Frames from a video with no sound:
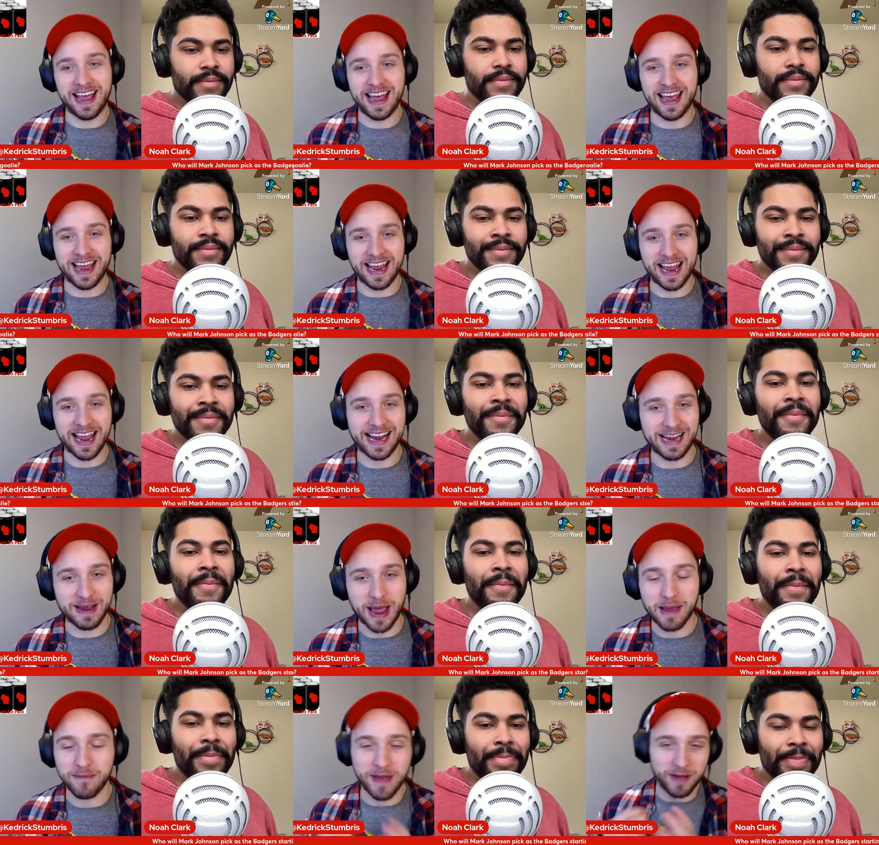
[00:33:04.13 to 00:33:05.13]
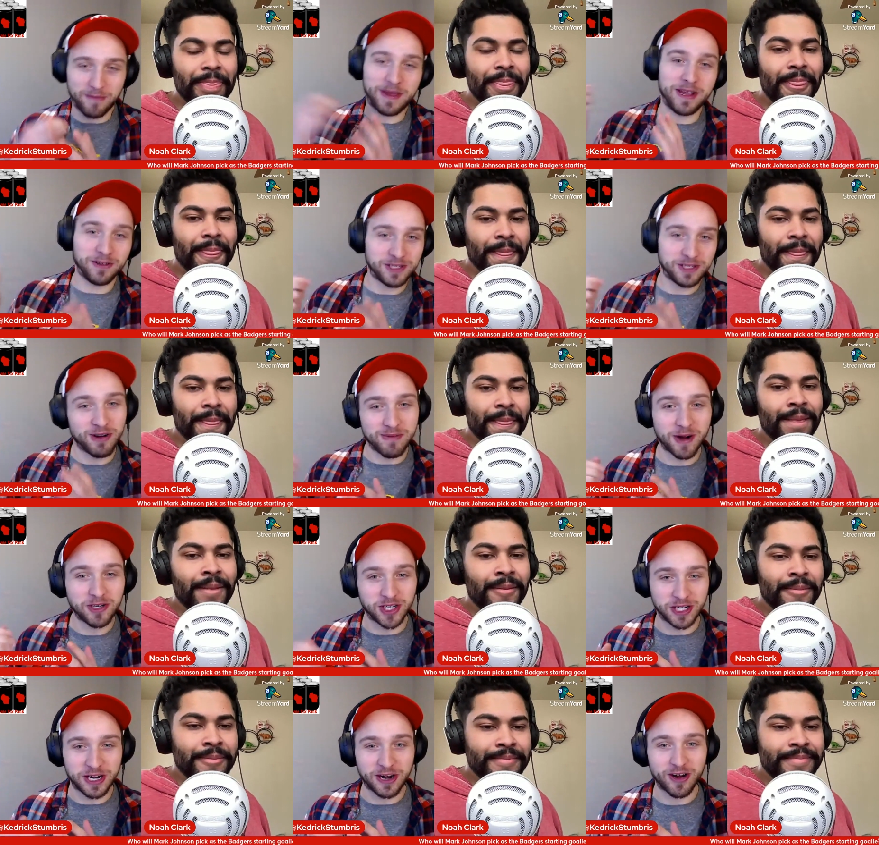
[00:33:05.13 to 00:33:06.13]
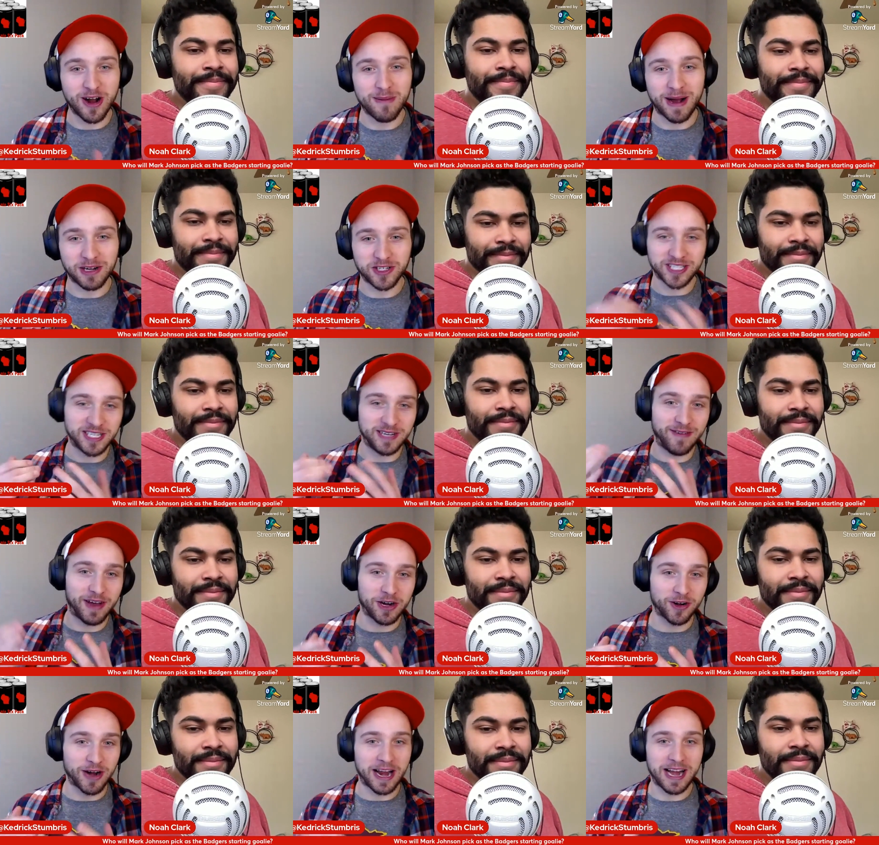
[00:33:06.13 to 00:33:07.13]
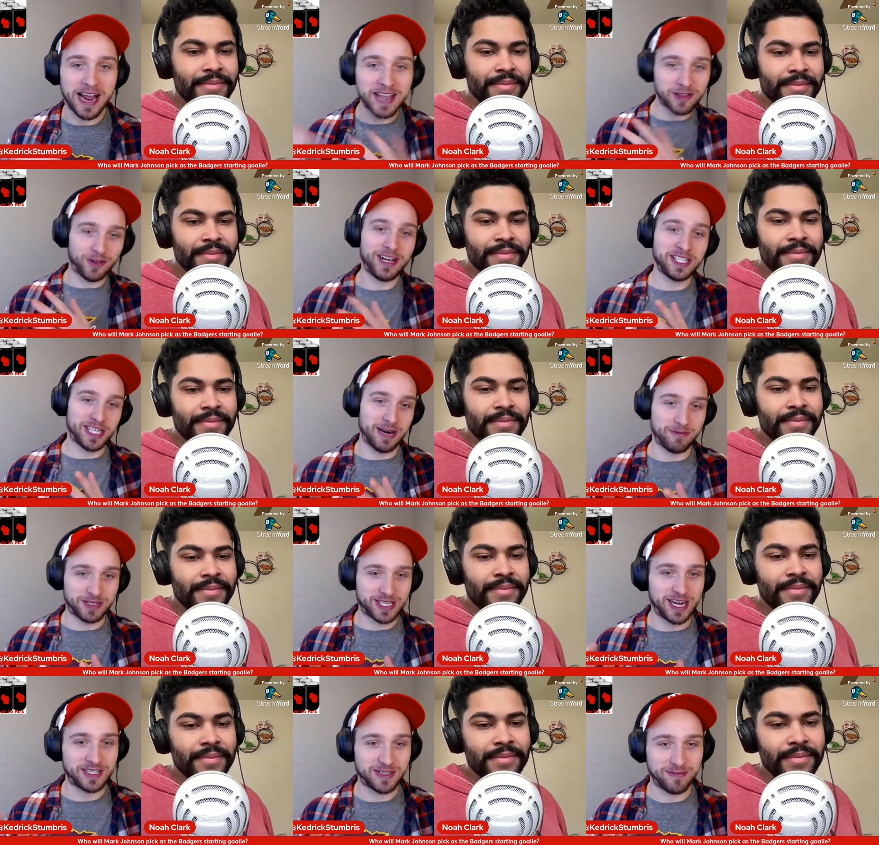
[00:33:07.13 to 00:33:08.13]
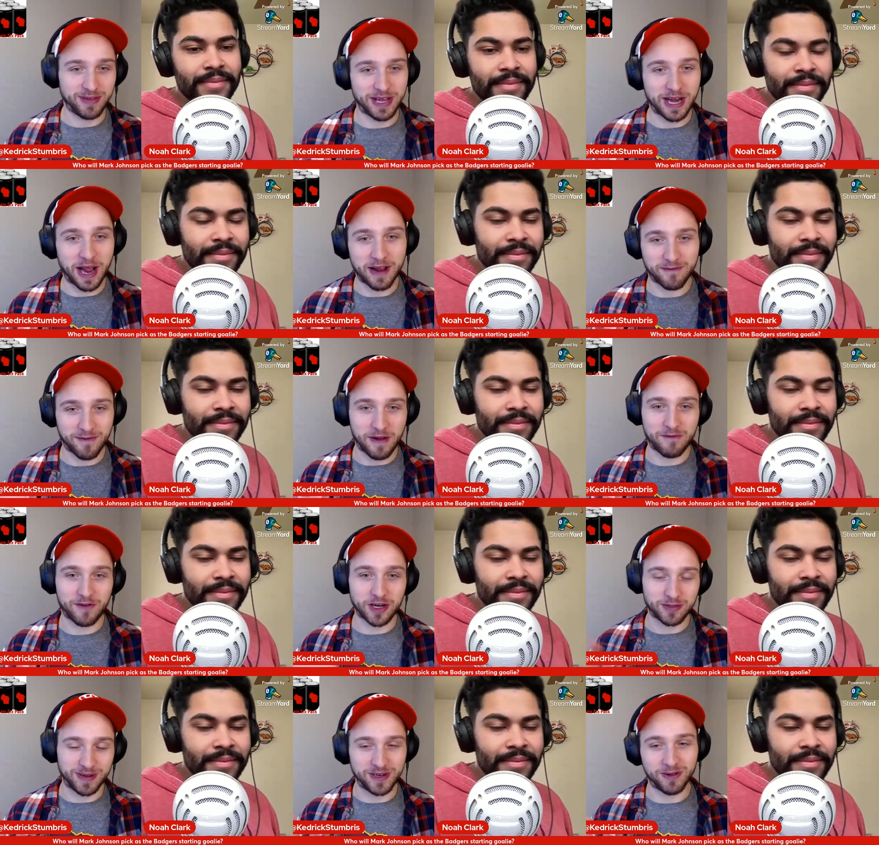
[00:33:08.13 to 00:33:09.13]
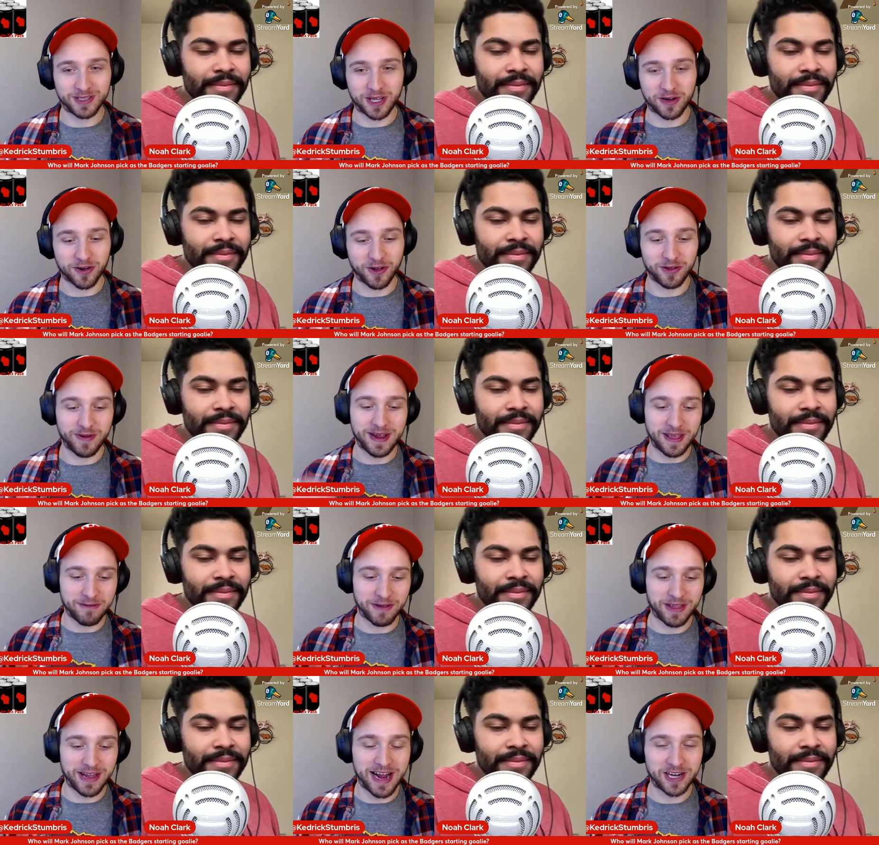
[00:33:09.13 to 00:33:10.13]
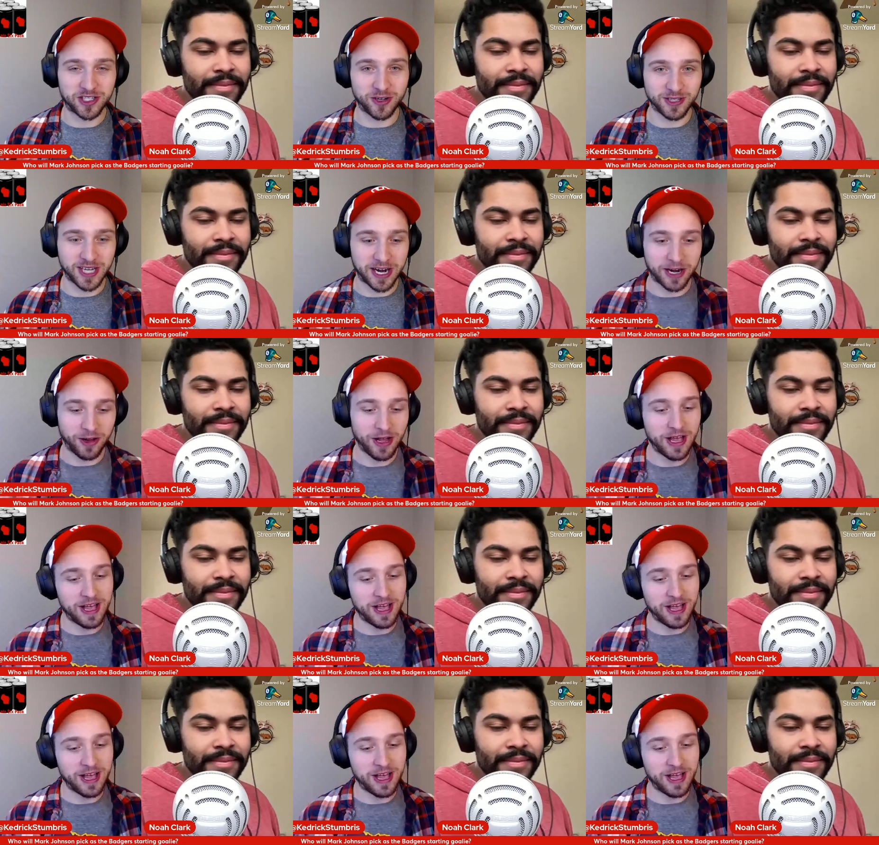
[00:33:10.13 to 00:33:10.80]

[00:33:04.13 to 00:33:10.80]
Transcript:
Speaker 1: a appeal to emotion here about Jesse Vetter and, hey, the last time Wisconsin played a freshman goaltender all the way, they won the national title.